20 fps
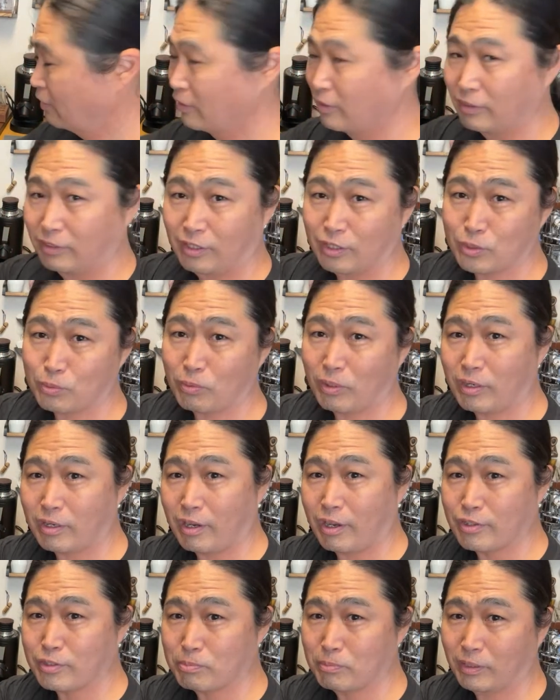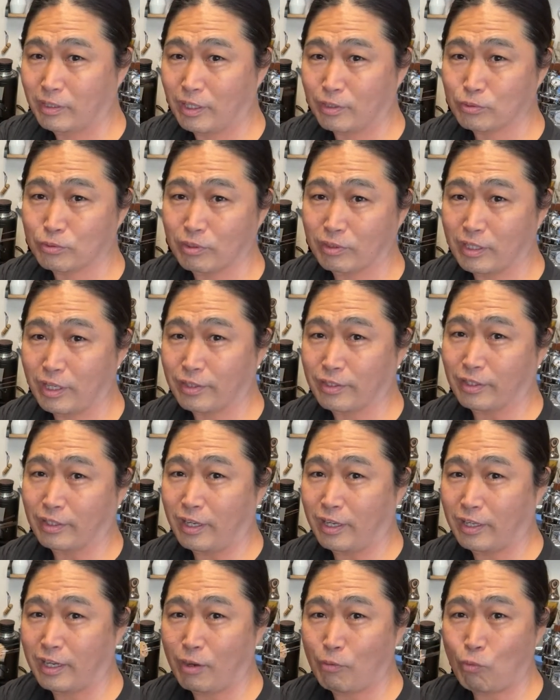This one cost me next to nothing.
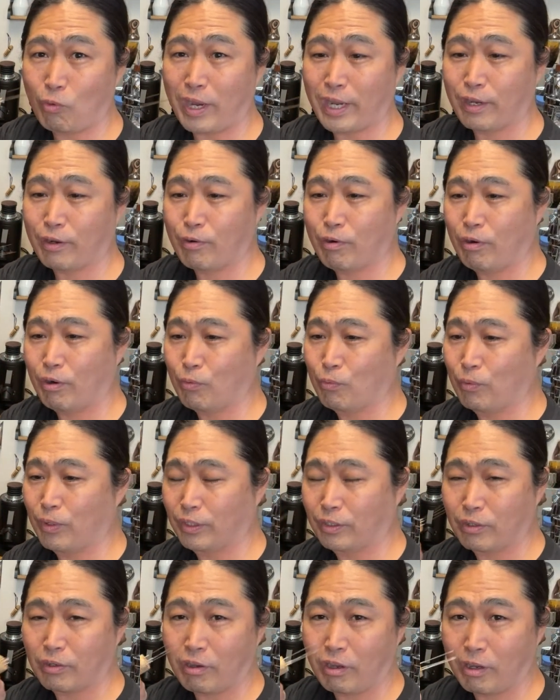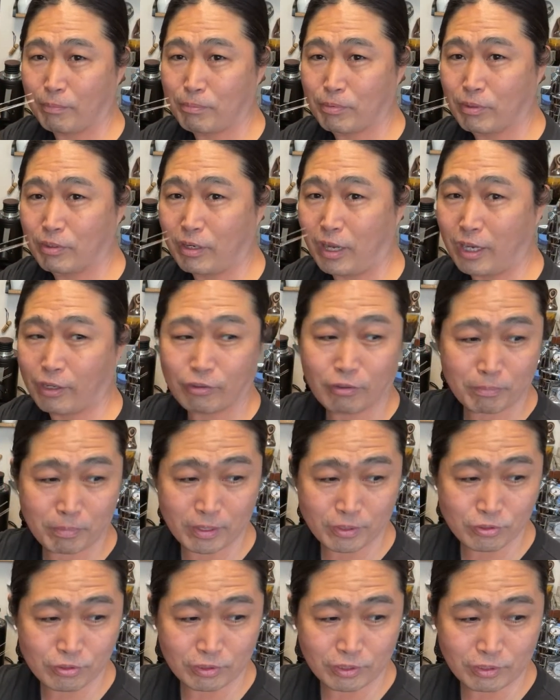I got wine cork with copper
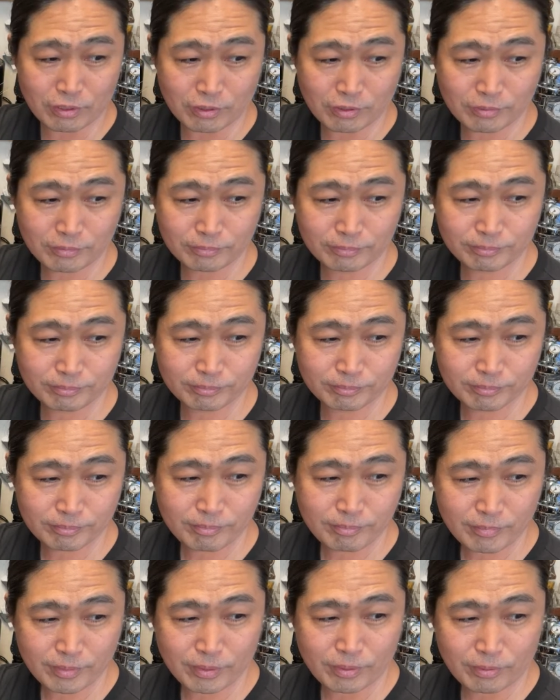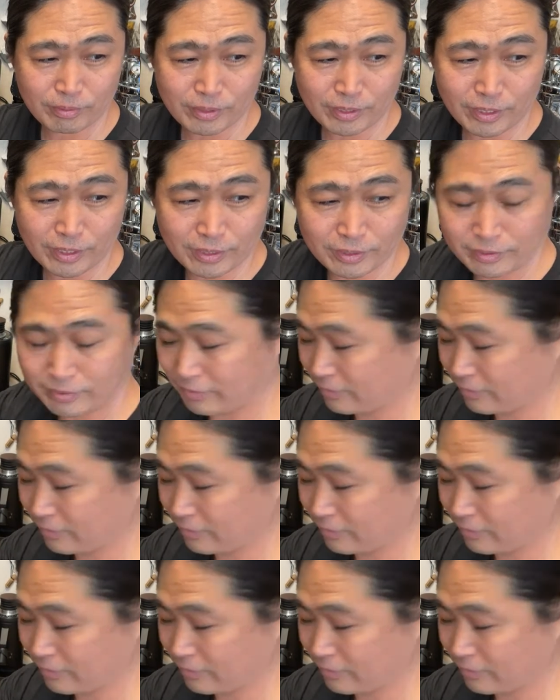acupuncture needle. Okay.